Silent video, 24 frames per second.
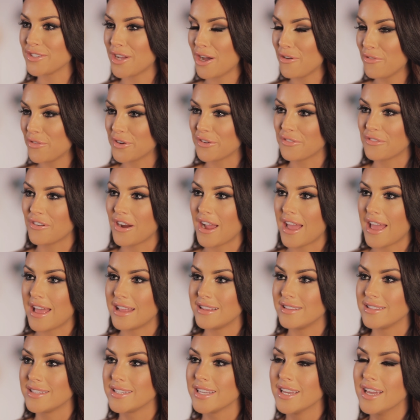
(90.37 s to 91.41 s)
off with her
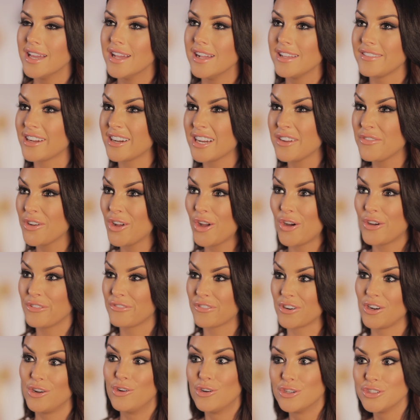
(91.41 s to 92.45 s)
friends. They're even going
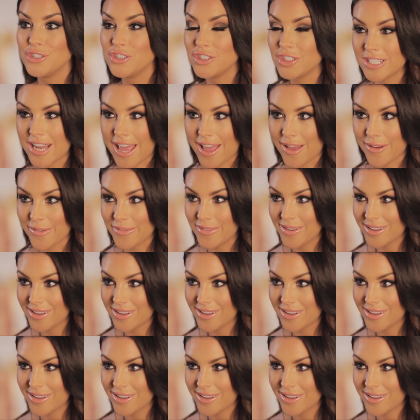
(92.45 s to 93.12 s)
for lunch now